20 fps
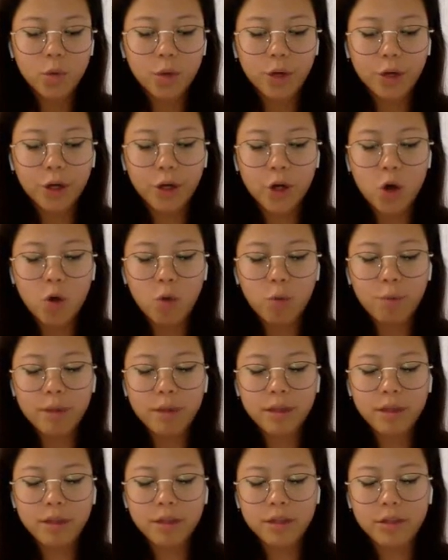We're going to
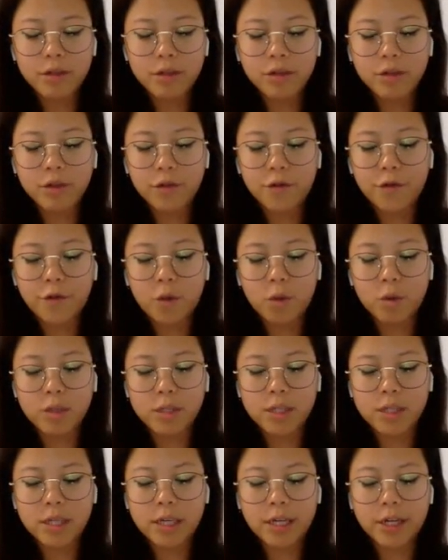open the little
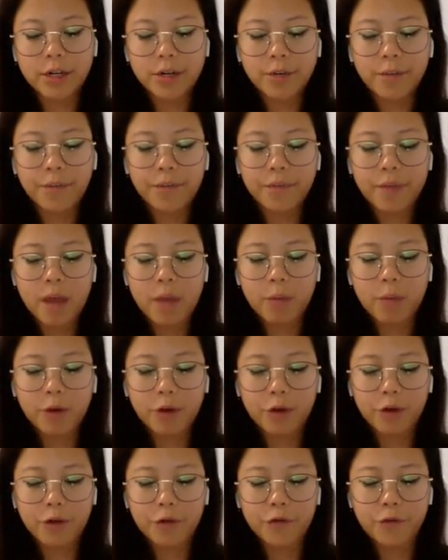folds here, and we're
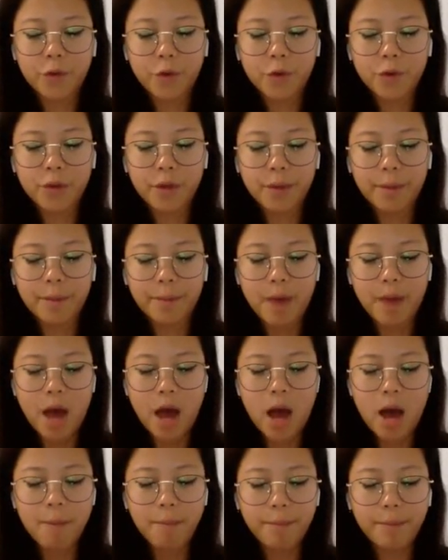going to fold them
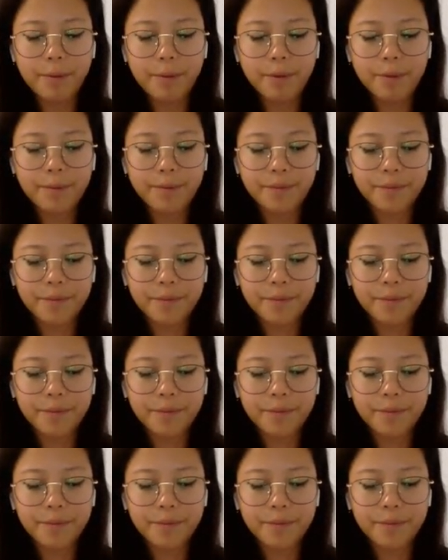up